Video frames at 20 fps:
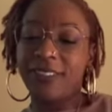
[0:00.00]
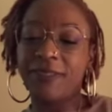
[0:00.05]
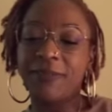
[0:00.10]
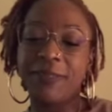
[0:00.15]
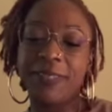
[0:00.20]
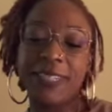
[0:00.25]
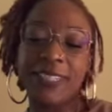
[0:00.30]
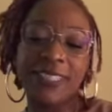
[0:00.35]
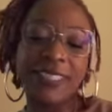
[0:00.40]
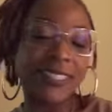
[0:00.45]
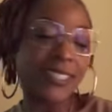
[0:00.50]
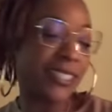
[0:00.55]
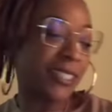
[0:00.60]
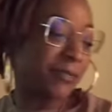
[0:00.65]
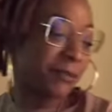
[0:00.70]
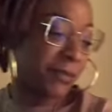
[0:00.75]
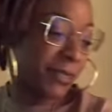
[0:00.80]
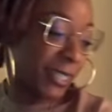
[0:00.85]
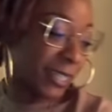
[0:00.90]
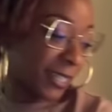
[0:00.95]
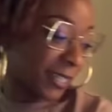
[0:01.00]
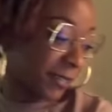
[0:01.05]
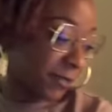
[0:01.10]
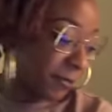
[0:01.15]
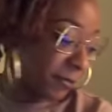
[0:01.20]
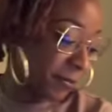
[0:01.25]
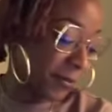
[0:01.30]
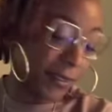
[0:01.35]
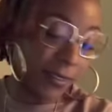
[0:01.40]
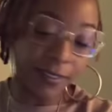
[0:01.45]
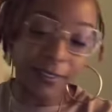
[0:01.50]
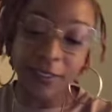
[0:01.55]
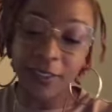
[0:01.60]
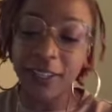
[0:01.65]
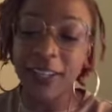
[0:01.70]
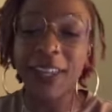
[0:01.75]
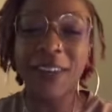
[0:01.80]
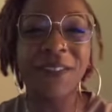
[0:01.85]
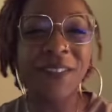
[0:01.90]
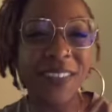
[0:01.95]
But at the same time, you know,
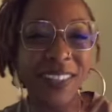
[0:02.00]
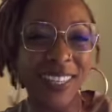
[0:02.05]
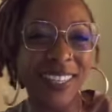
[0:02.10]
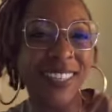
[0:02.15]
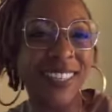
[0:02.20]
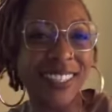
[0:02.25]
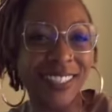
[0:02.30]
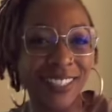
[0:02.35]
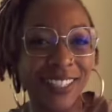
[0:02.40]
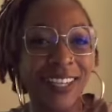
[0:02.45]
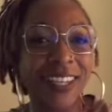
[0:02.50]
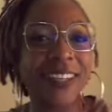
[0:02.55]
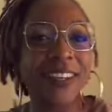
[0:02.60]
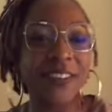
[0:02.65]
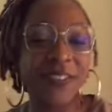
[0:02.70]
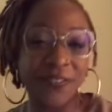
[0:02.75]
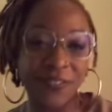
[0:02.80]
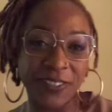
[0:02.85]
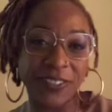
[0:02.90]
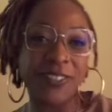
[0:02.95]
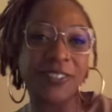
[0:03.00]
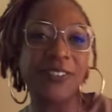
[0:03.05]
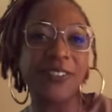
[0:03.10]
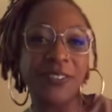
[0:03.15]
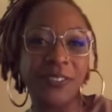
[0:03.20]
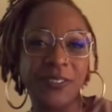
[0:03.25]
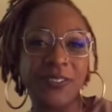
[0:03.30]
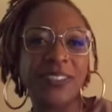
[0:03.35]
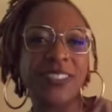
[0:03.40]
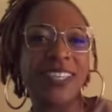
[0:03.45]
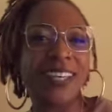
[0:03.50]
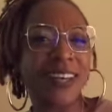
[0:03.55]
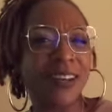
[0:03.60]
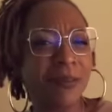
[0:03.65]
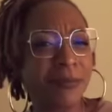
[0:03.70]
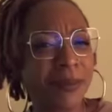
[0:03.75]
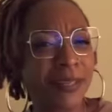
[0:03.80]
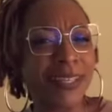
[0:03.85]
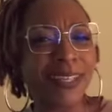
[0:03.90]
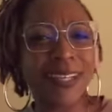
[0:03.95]
and I feel like that's how y'all felt too. It's like, oh
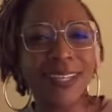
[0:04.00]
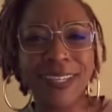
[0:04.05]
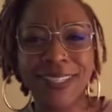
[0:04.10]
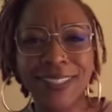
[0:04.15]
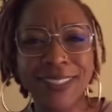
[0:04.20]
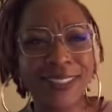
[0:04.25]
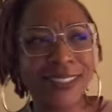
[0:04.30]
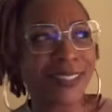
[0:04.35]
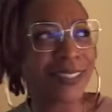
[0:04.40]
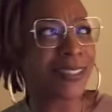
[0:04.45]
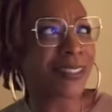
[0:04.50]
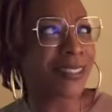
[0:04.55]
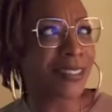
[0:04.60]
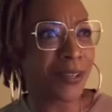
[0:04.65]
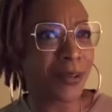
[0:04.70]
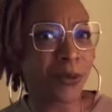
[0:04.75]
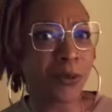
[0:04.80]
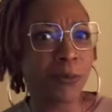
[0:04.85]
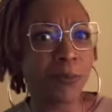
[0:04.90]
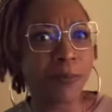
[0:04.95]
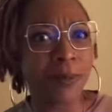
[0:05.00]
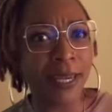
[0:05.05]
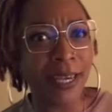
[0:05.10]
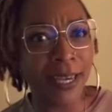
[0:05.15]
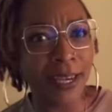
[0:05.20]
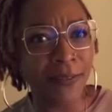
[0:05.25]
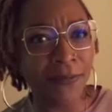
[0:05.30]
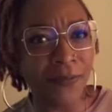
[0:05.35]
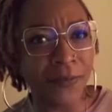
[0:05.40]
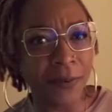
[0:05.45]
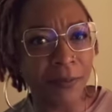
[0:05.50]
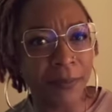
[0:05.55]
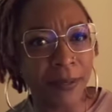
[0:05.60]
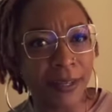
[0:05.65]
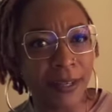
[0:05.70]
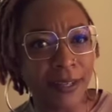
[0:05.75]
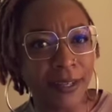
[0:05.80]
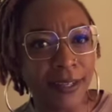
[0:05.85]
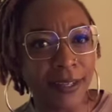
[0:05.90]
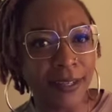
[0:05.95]
my God, this is so bad for
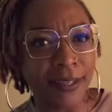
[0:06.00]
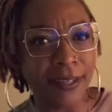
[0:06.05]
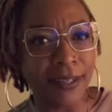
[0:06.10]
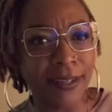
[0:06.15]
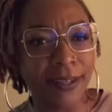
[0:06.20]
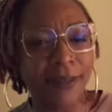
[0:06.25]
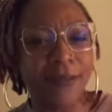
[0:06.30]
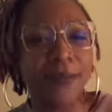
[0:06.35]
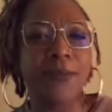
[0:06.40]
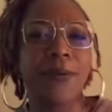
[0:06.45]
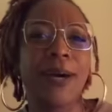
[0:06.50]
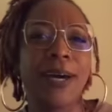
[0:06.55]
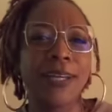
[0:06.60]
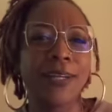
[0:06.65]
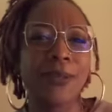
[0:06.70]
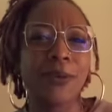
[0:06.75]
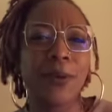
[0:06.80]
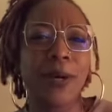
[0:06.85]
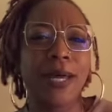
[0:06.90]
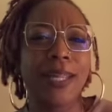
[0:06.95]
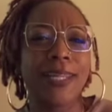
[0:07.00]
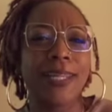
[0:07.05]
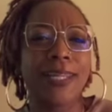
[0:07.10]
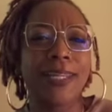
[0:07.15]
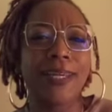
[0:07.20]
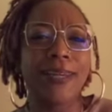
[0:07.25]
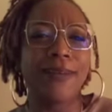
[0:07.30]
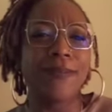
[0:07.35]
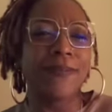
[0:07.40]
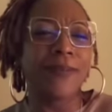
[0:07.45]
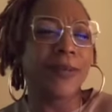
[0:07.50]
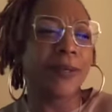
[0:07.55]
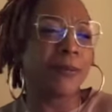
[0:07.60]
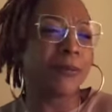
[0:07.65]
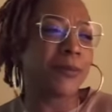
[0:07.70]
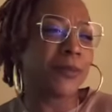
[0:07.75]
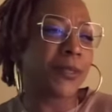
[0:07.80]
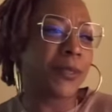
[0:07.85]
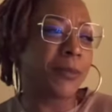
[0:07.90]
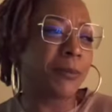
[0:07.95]
me. Why do I love
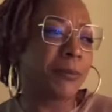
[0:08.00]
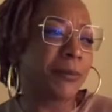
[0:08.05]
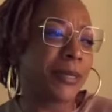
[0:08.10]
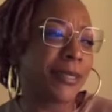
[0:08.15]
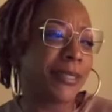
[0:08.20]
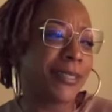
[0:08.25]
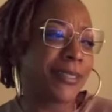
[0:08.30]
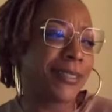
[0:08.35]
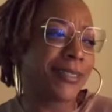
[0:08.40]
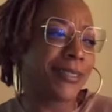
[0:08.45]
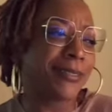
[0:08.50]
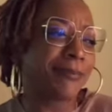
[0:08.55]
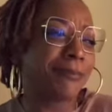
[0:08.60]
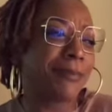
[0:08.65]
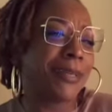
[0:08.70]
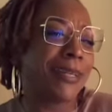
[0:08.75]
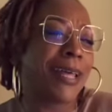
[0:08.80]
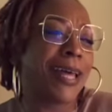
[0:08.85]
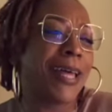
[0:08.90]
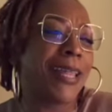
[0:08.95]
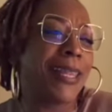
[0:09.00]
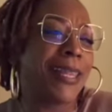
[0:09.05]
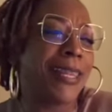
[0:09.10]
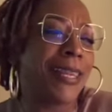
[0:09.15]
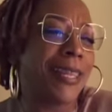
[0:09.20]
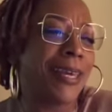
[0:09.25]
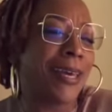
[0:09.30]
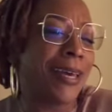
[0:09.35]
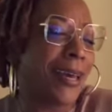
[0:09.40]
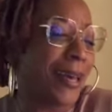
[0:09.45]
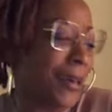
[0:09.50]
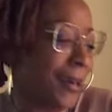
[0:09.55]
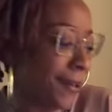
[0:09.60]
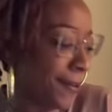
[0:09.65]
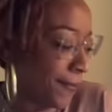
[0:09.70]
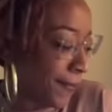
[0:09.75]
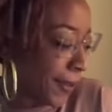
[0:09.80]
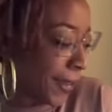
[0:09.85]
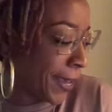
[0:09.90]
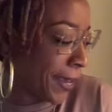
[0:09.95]
him so much? But
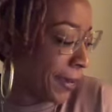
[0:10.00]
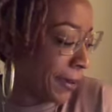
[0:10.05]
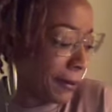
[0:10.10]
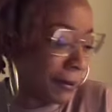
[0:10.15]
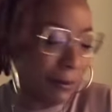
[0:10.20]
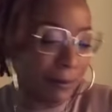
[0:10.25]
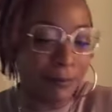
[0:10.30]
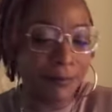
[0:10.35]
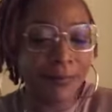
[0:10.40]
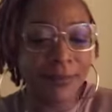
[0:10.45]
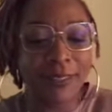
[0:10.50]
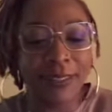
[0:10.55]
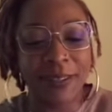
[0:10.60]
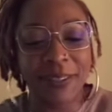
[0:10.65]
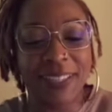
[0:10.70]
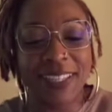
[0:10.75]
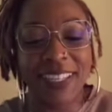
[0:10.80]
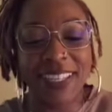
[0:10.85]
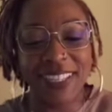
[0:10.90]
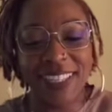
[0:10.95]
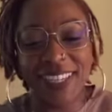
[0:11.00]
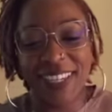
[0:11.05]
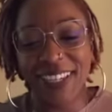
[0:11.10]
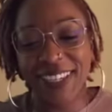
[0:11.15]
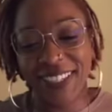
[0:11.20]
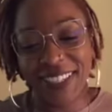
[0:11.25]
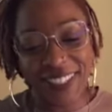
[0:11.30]
I love him. Something like that.